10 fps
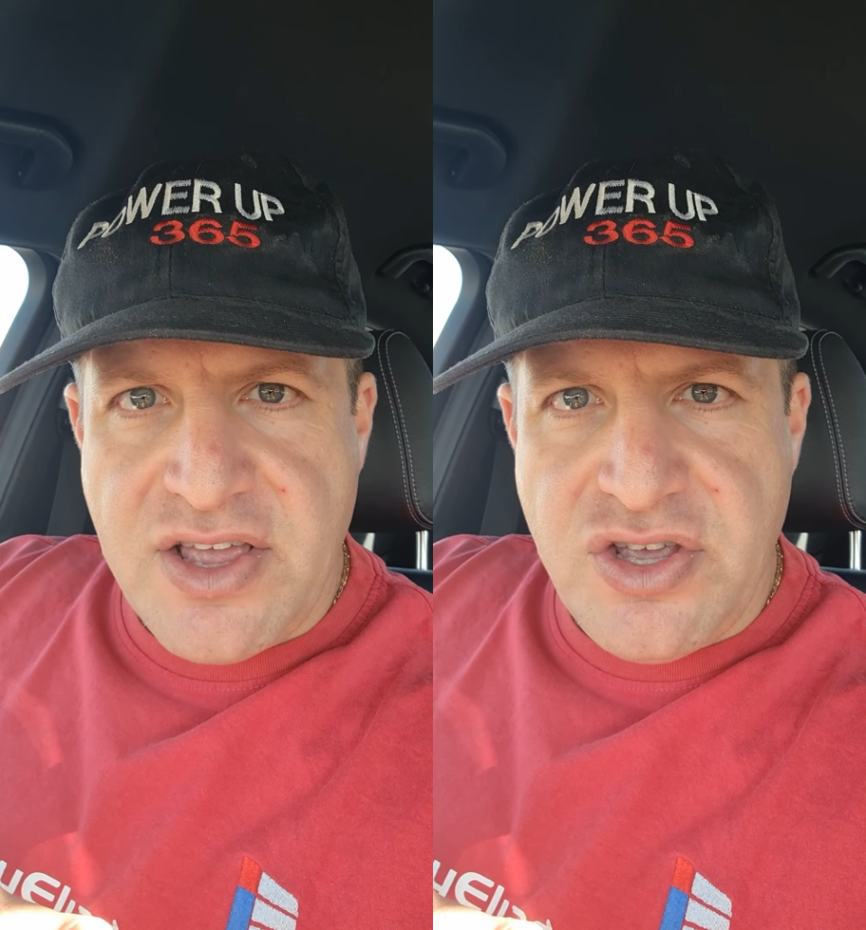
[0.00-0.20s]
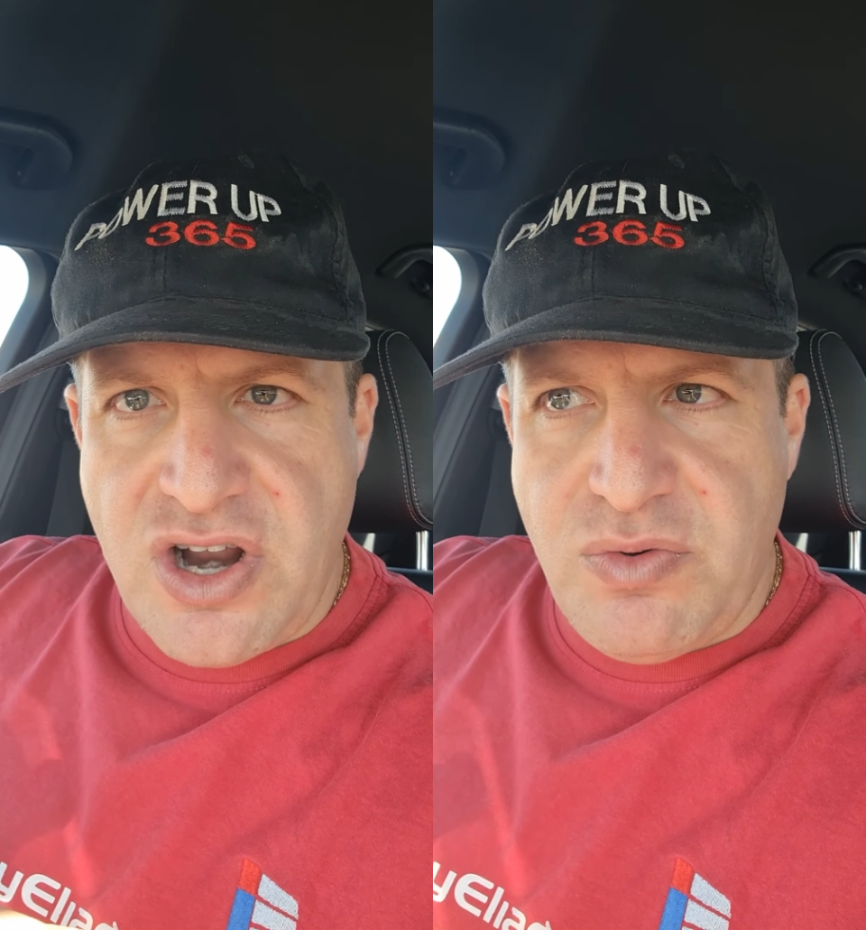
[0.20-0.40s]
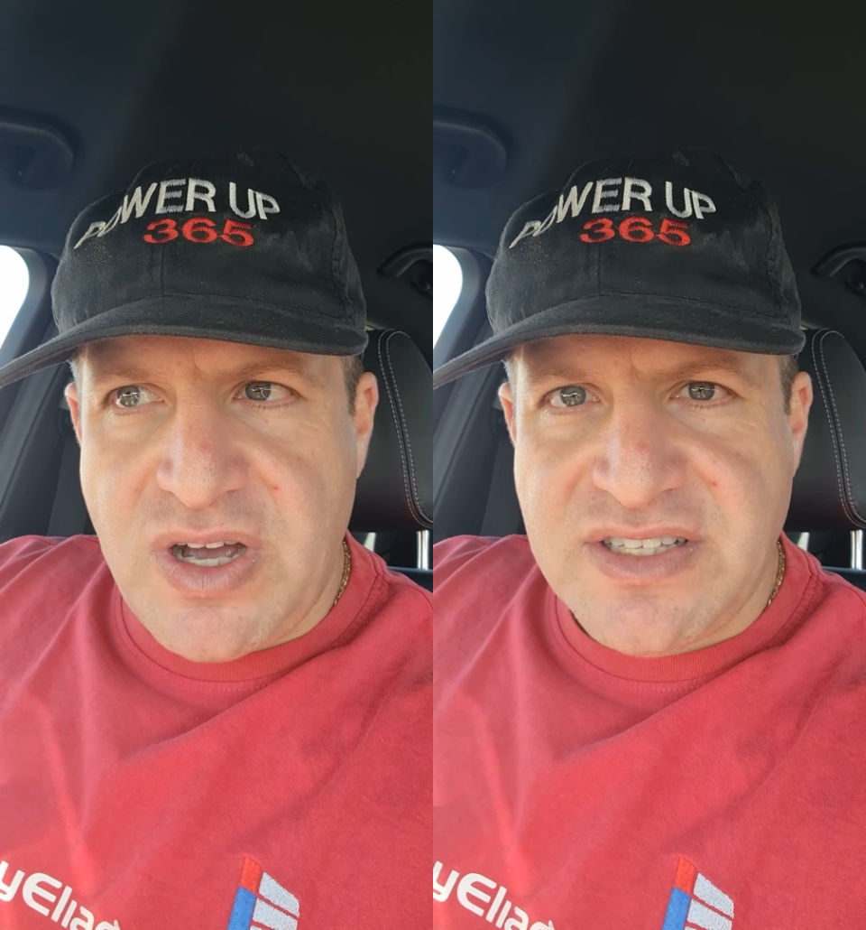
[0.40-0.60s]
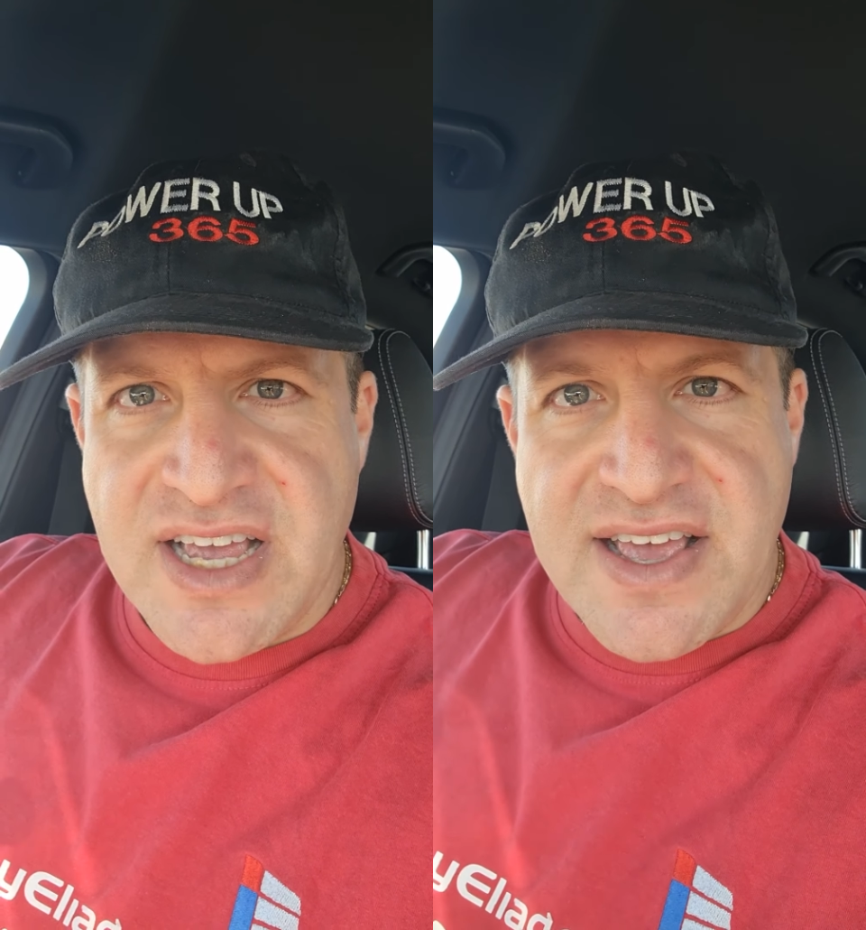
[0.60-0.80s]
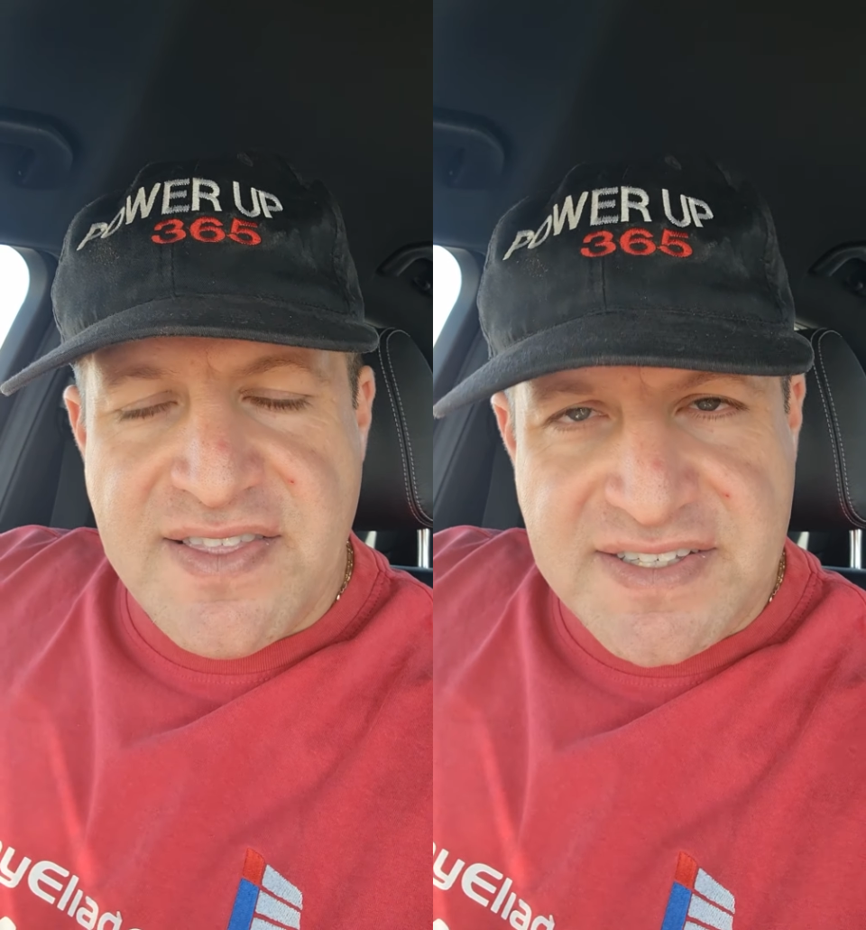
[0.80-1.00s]
you know what
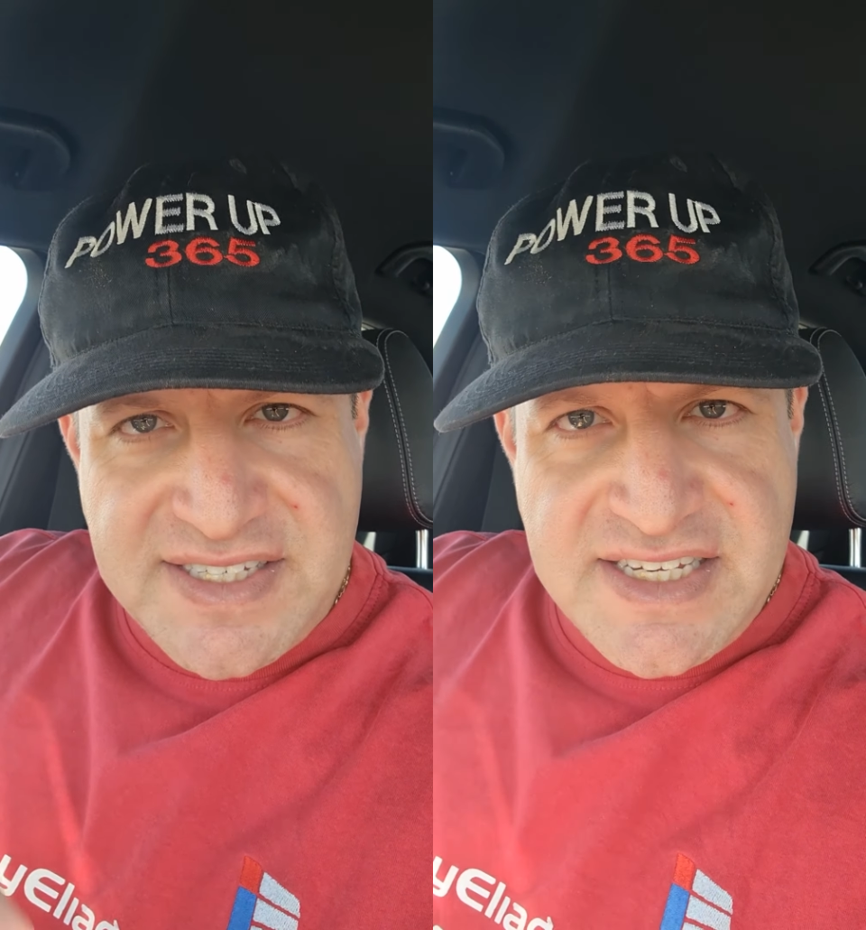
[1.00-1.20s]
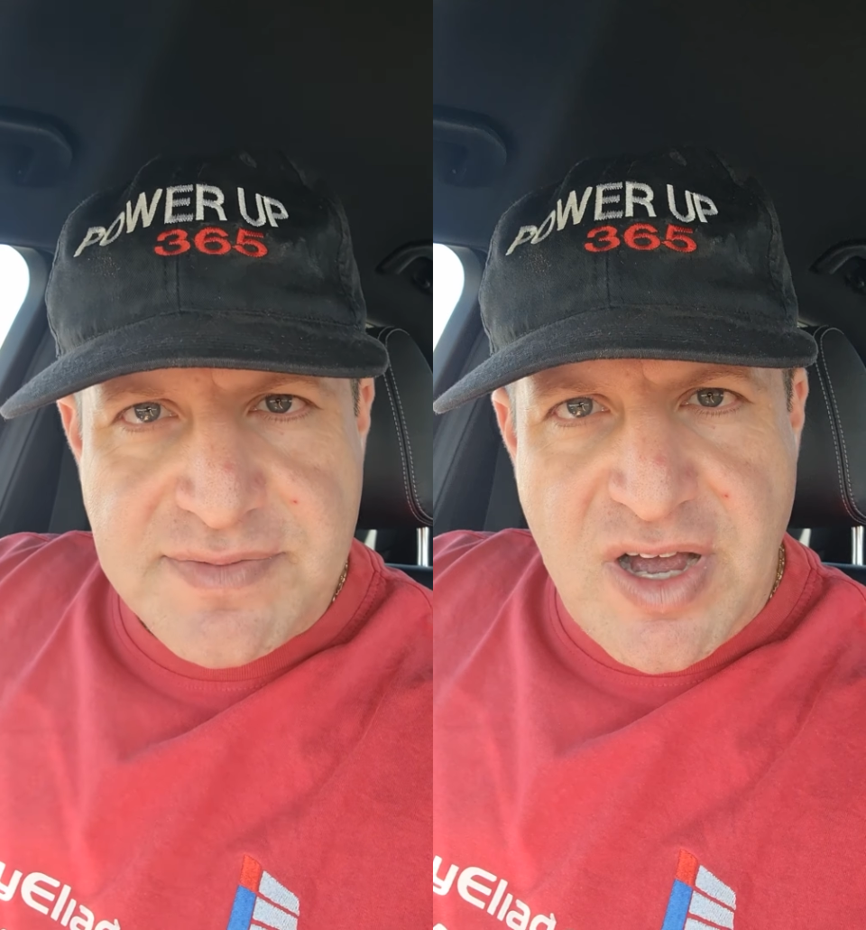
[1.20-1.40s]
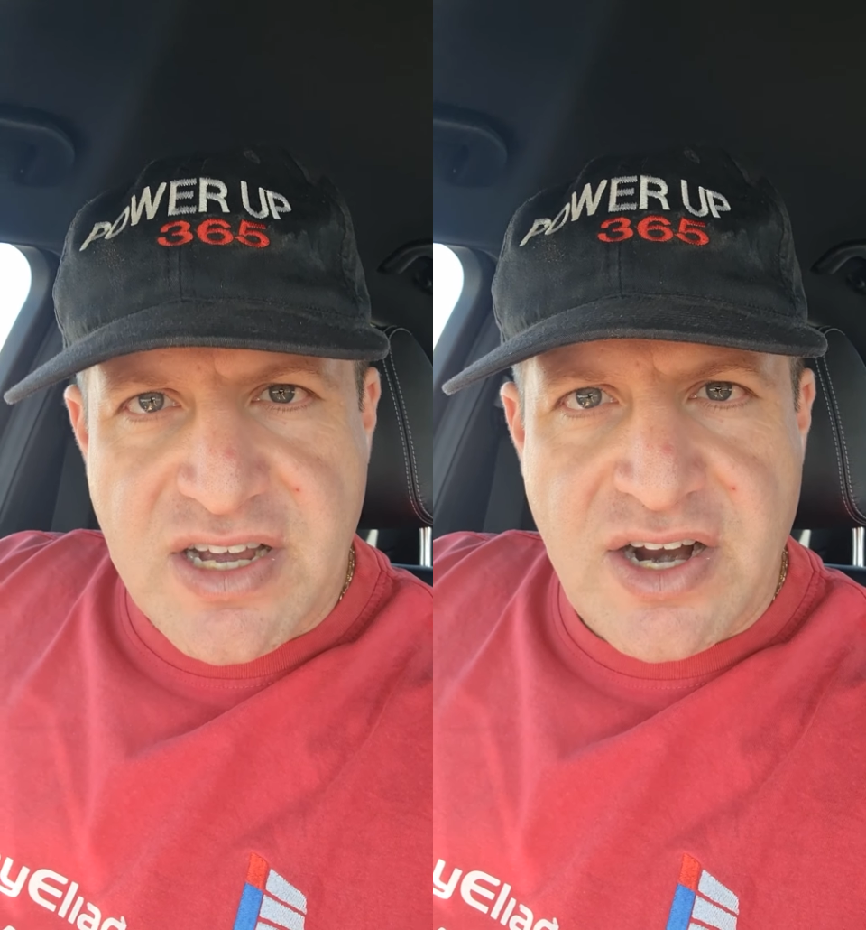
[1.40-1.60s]
this is my